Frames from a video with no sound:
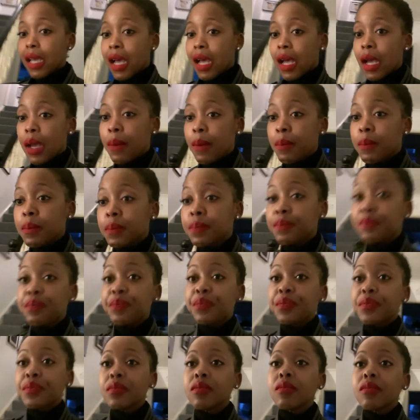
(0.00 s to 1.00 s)
Um,
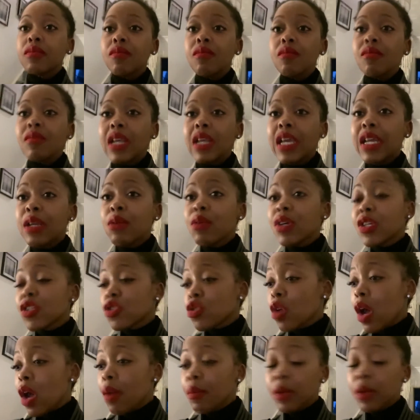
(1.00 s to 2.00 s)
anyway,
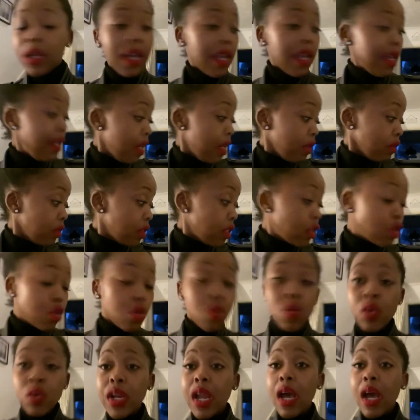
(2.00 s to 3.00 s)
so I'm going to head out the
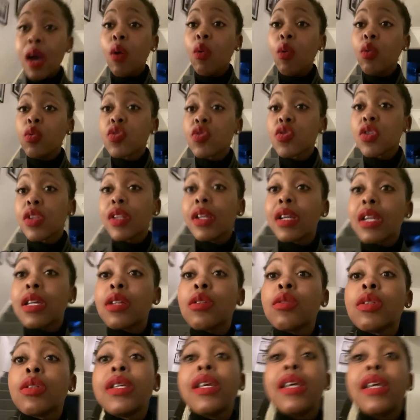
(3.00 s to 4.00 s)
door now so that I
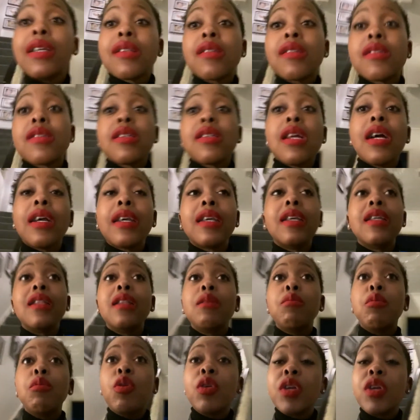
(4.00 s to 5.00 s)
don't get stuck in
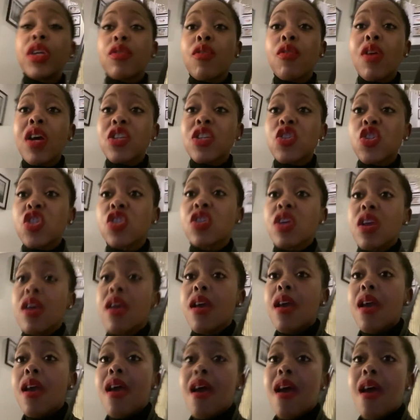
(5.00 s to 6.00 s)
the morning rush.
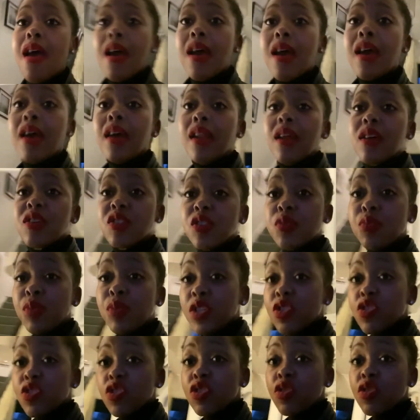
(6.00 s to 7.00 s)
And I'll
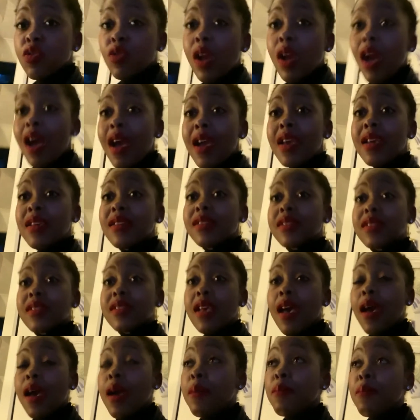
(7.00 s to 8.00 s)
speak to you guys
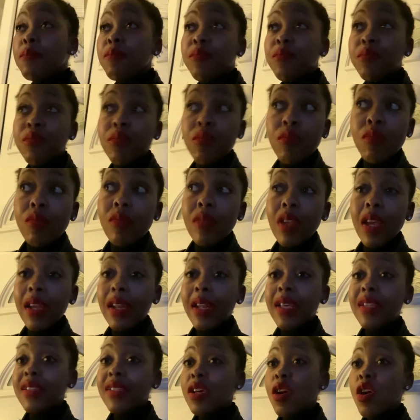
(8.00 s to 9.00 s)
um,
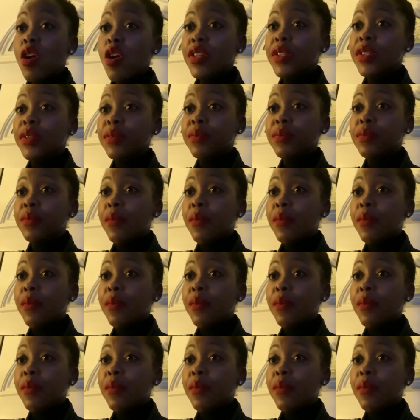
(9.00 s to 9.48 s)
later on.